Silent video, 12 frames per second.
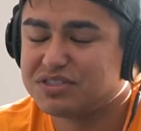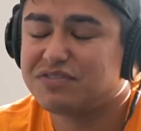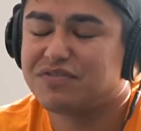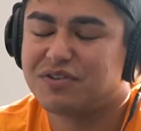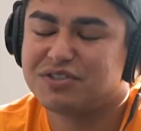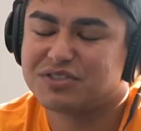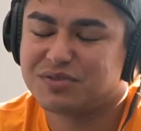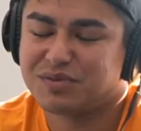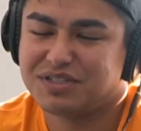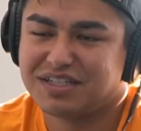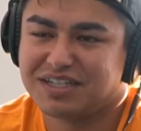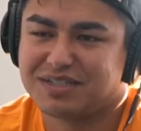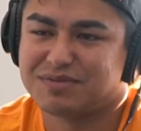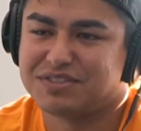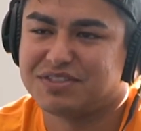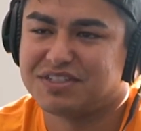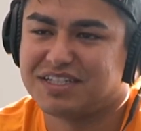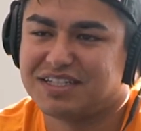the first one that comes to
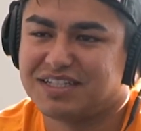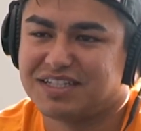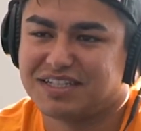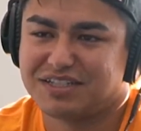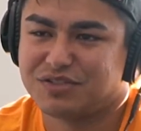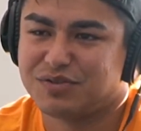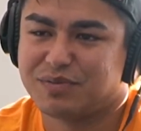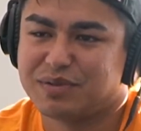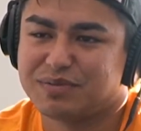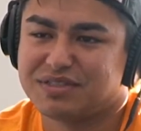your head, like, that you remember